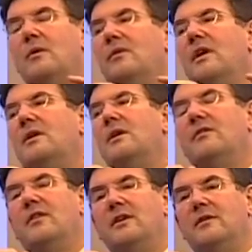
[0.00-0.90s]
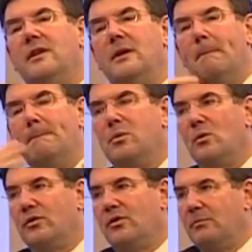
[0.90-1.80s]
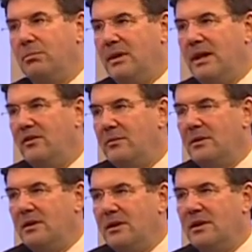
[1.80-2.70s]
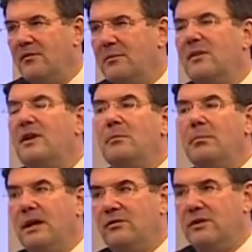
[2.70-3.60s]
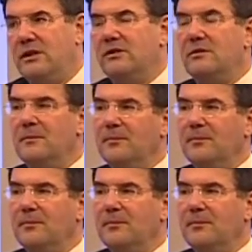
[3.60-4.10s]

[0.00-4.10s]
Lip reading: They are effectively bought placement in government. They are patronage.